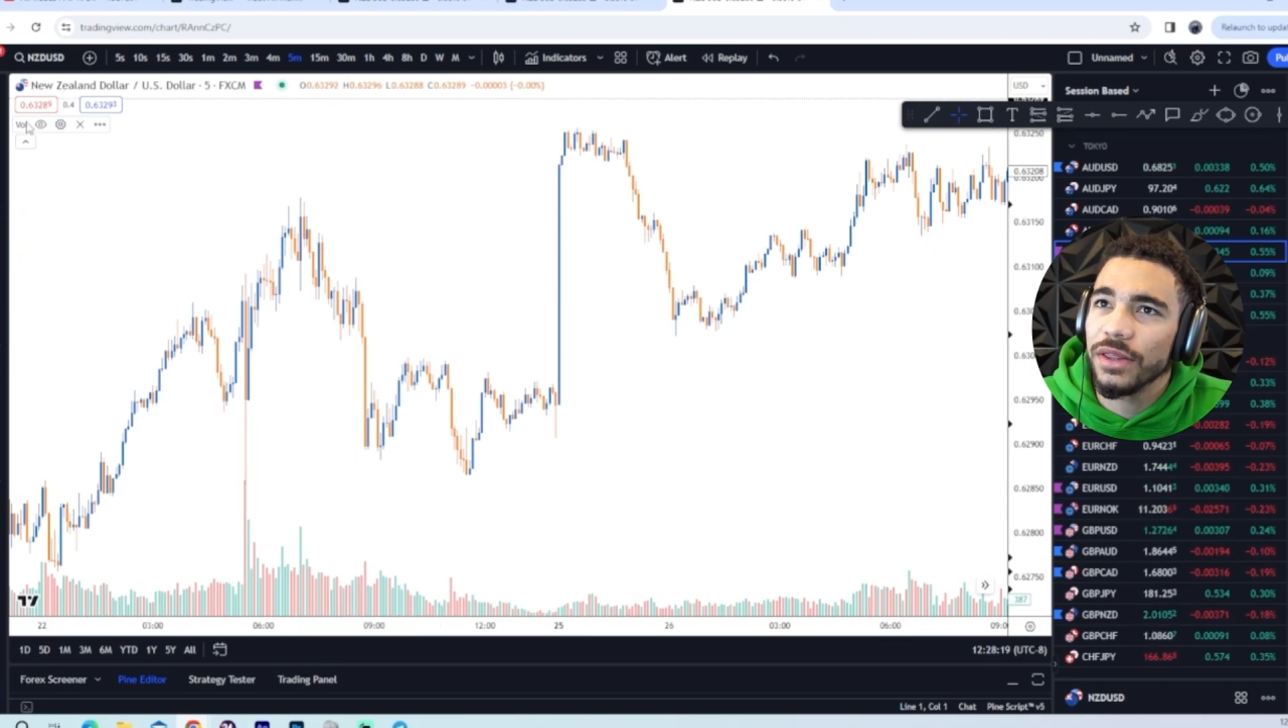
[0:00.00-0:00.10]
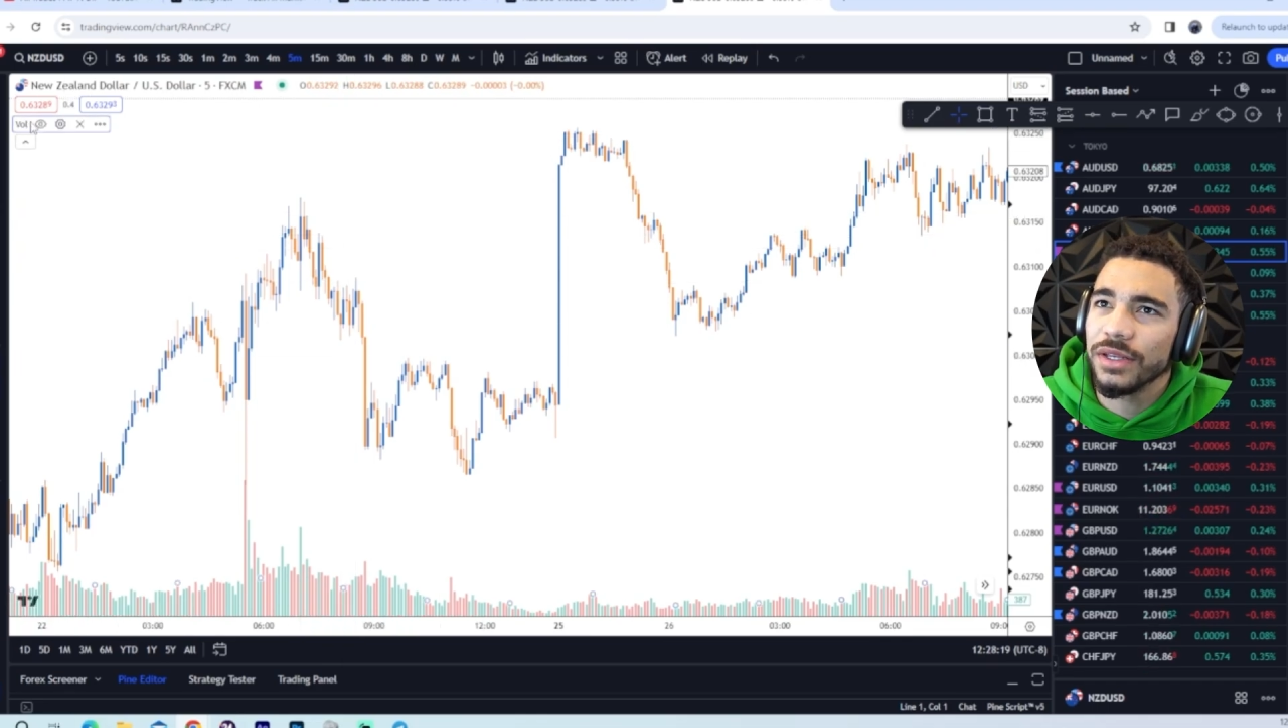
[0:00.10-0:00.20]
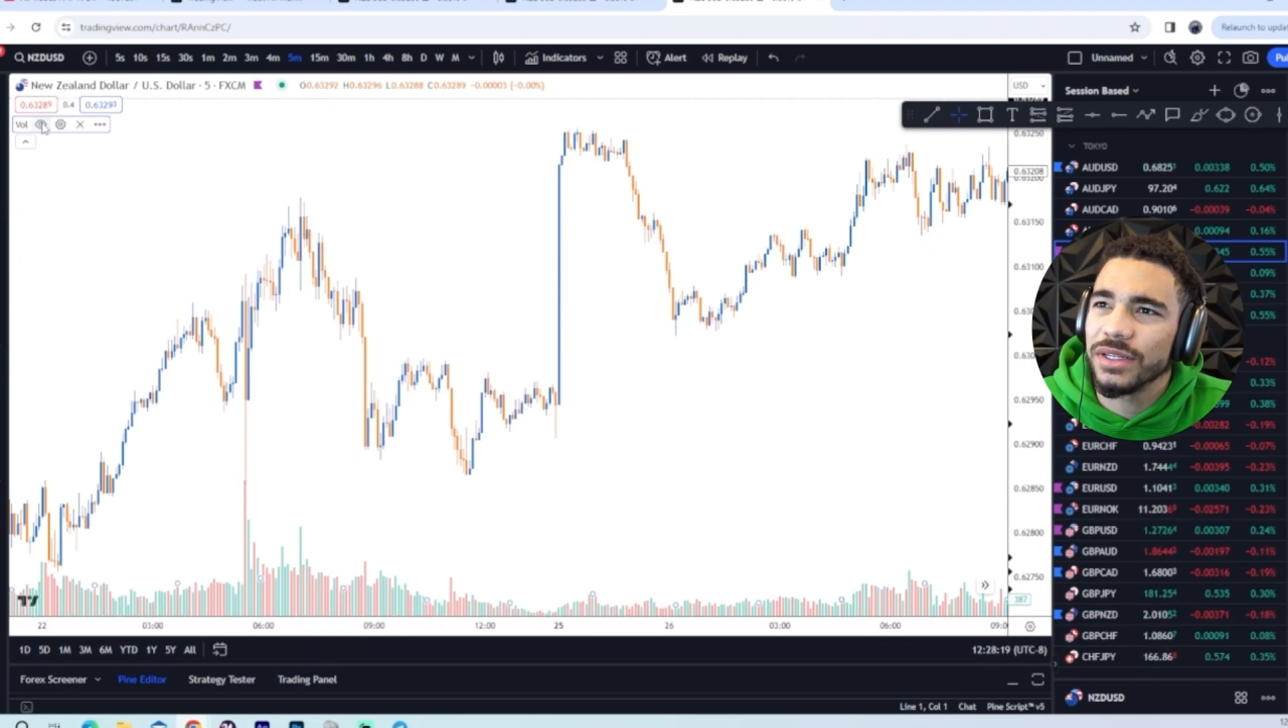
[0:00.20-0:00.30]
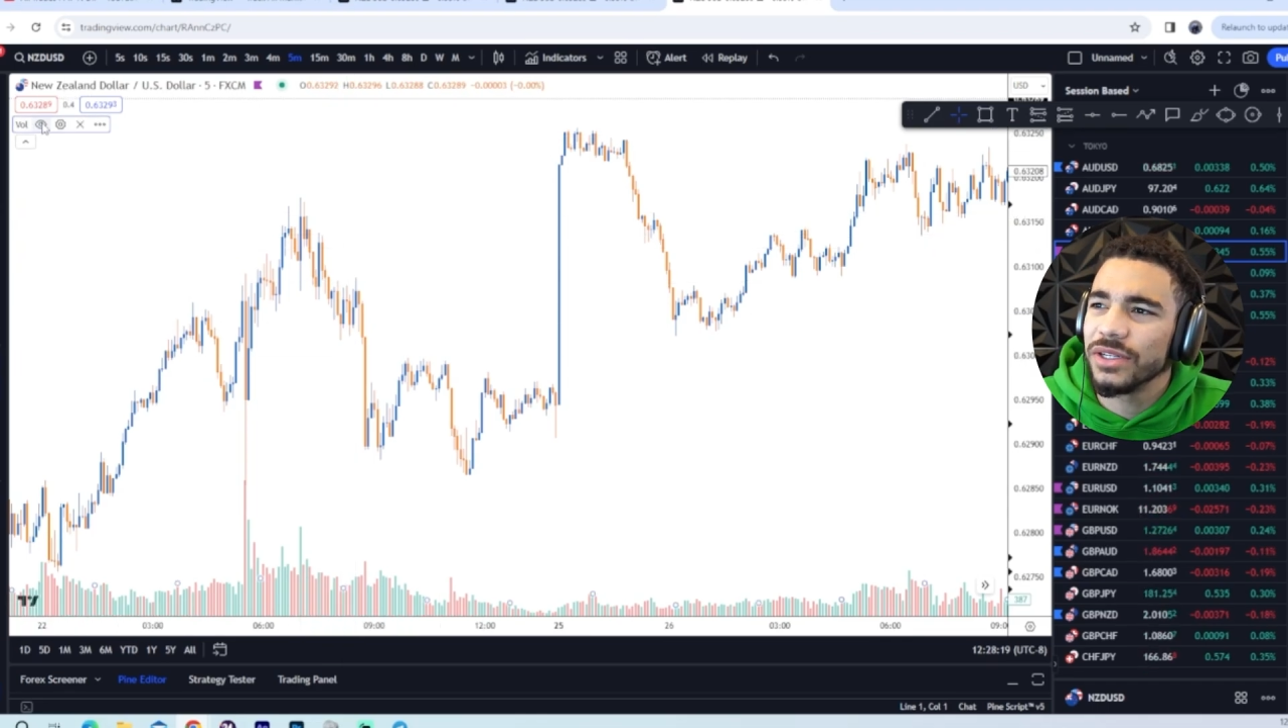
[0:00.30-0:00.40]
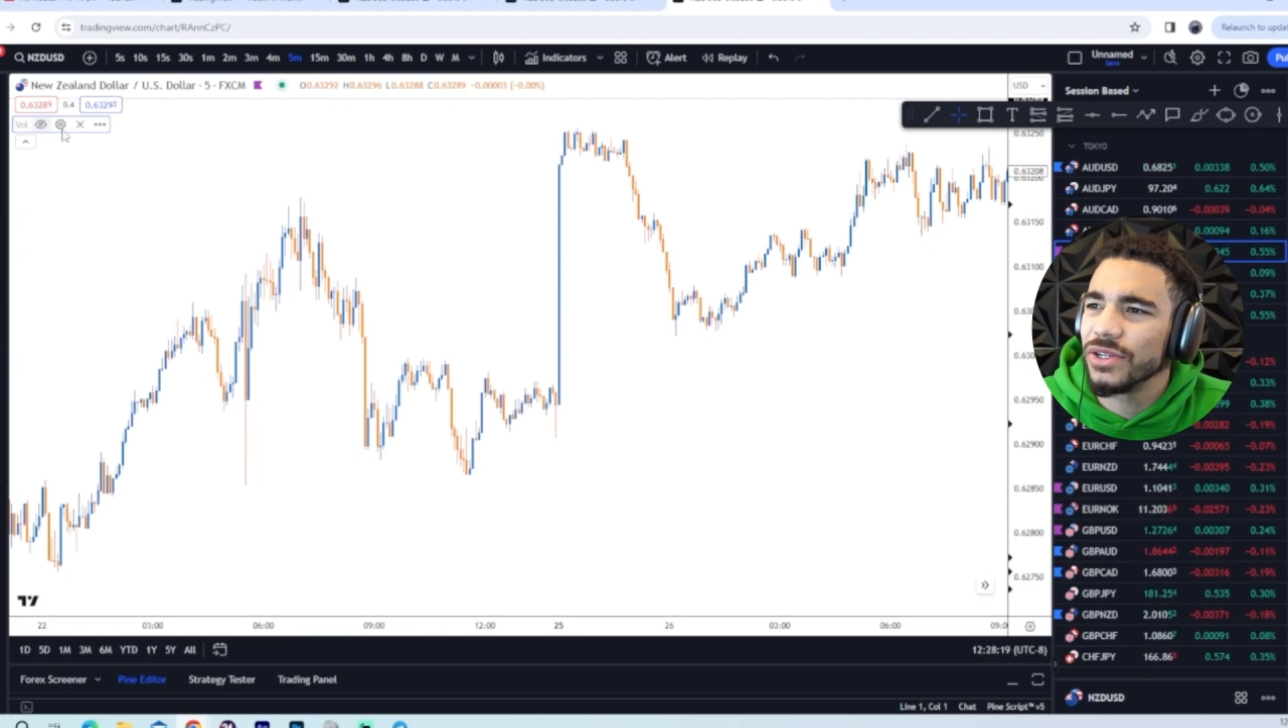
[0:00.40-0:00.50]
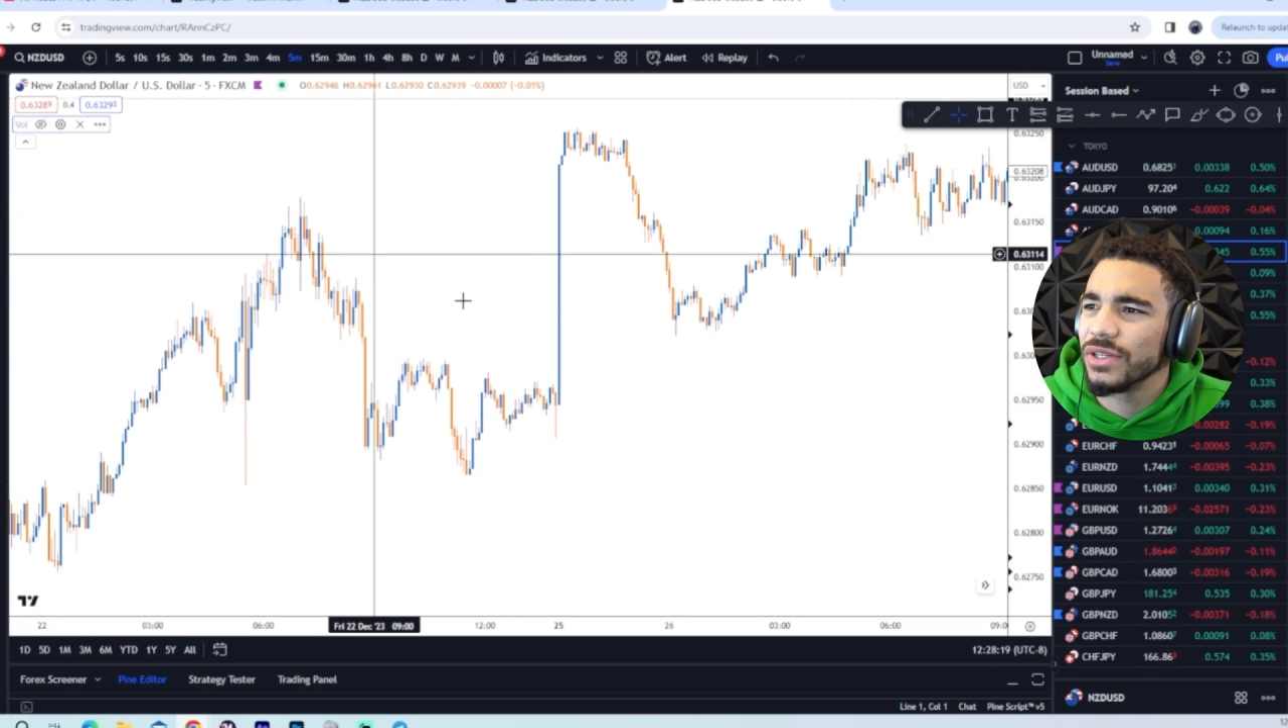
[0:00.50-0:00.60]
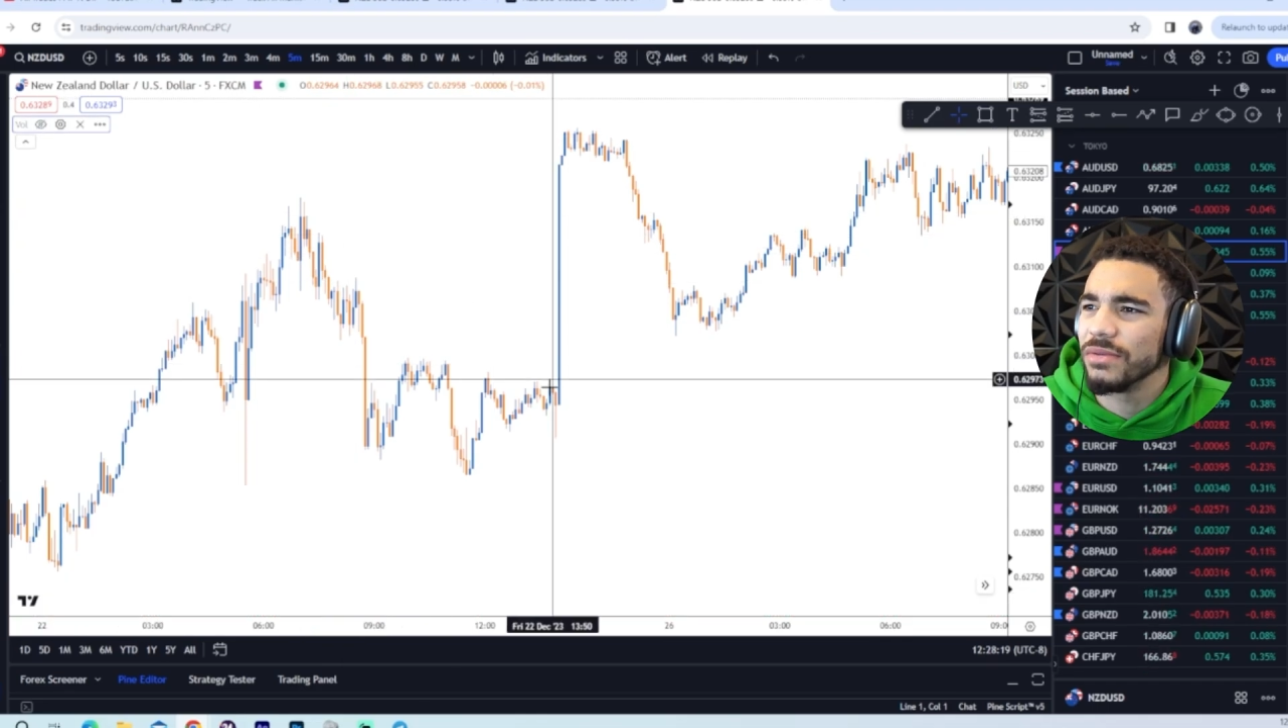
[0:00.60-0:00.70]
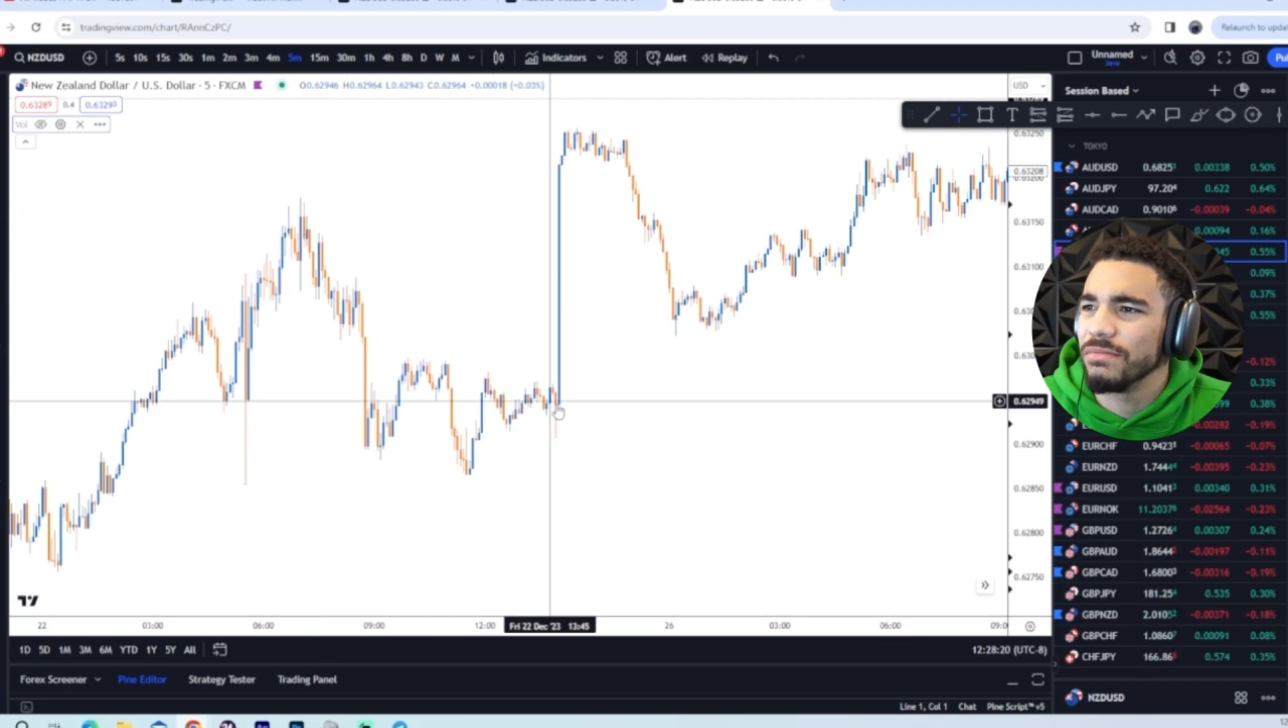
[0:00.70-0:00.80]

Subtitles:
this just